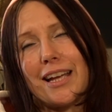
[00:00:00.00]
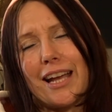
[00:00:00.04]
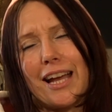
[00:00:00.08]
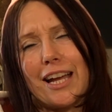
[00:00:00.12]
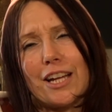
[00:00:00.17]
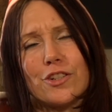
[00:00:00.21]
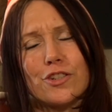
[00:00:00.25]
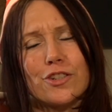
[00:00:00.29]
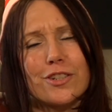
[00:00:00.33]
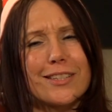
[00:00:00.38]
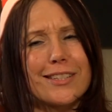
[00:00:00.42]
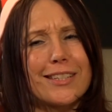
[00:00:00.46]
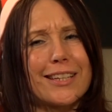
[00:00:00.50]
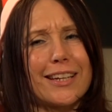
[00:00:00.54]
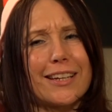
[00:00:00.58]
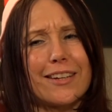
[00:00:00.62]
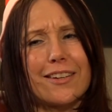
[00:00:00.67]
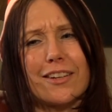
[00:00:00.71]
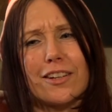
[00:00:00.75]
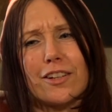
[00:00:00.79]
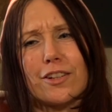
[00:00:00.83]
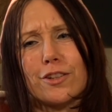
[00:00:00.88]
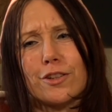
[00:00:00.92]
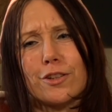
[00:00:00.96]
and just
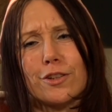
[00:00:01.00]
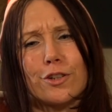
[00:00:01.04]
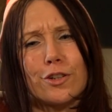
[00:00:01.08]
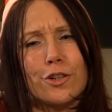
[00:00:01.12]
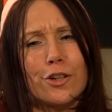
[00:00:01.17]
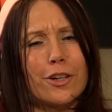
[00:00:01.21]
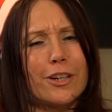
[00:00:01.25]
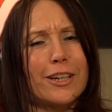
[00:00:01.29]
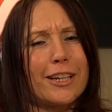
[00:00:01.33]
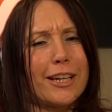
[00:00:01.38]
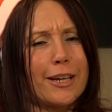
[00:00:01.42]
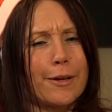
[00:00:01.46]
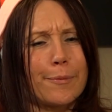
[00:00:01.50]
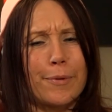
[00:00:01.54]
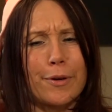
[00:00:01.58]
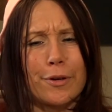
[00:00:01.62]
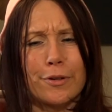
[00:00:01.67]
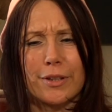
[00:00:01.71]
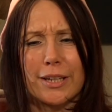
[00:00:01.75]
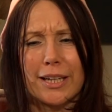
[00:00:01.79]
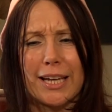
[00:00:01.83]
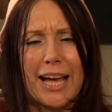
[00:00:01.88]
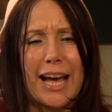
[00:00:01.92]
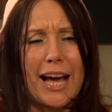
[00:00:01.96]
like learning about
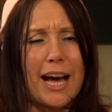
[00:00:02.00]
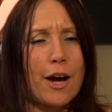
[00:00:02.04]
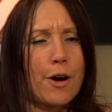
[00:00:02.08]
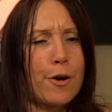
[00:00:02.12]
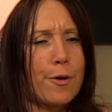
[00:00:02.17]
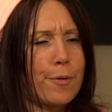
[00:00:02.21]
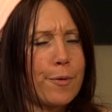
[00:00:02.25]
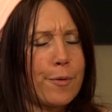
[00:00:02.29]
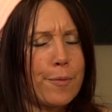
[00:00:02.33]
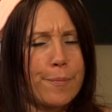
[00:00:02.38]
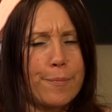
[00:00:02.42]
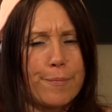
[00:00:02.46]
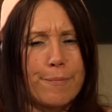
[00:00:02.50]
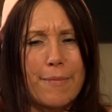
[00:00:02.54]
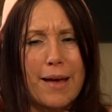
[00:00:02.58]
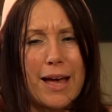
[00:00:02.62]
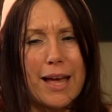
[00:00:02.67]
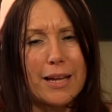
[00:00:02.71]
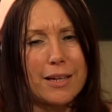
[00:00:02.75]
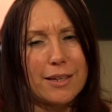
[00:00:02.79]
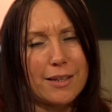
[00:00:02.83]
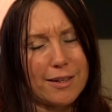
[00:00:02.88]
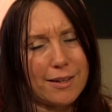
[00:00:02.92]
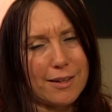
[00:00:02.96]
like how
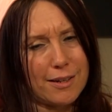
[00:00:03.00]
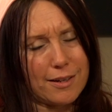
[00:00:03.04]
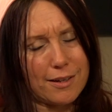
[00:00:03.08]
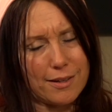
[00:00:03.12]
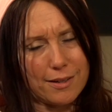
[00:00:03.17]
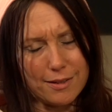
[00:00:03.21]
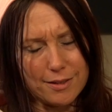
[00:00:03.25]
men